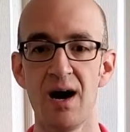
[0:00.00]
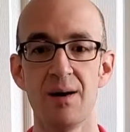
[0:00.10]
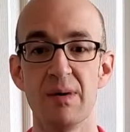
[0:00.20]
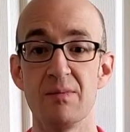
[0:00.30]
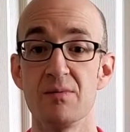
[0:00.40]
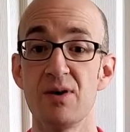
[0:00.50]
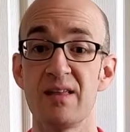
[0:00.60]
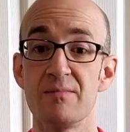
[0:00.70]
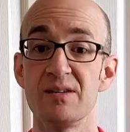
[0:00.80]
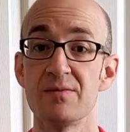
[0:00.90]
maybe apply
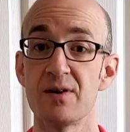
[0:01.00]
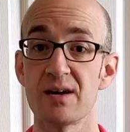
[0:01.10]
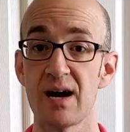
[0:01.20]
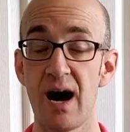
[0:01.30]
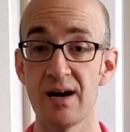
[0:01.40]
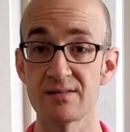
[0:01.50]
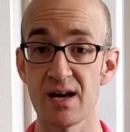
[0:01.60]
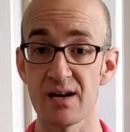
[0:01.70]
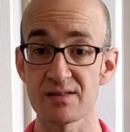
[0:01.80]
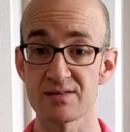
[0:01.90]
them in different
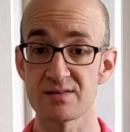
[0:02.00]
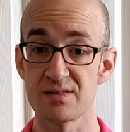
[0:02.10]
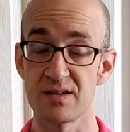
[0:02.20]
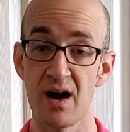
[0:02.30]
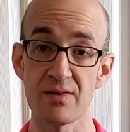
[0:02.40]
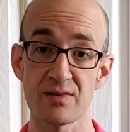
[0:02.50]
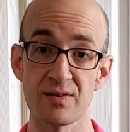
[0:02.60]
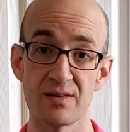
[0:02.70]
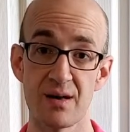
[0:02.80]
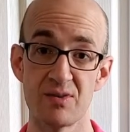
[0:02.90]
contexts. The other
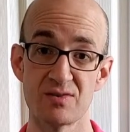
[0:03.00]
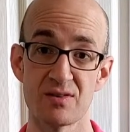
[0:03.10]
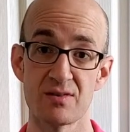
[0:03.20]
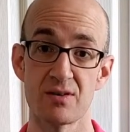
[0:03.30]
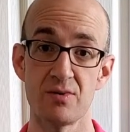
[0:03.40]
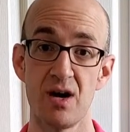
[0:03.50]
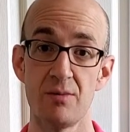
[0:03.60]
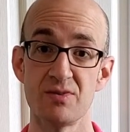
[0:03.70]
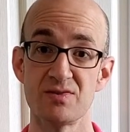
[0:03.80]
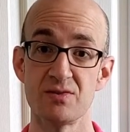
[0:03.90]
thing that music theory will
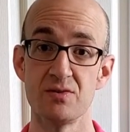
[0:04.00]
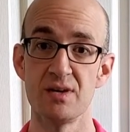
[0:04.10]
help us do,